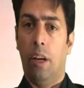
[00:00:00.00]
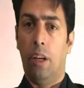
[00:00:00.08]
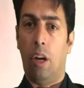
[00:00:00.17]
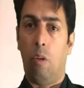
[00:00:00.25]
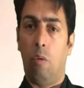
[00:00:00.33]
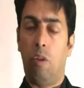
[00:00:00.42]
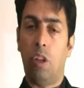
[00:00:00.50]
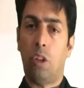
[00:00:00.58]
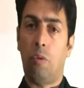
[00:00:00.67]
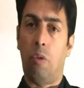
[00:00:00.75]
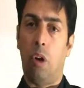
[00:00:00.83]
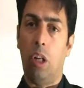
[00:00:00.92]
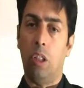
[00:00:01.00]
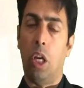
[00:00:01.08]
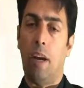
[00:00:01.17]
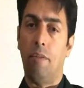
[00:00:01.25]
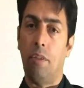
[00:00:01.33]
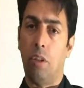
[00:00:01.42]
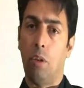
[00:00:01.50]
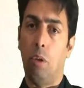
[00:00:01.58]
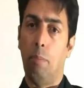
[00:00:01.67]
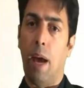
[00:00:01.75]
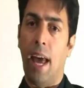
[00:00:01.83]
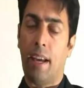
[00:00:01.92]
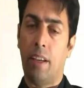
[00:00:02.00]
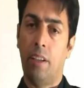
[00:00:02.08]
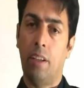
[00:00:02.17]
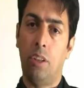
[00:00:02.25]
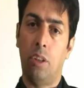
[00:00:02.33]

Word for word: Now, first of all, you have to go back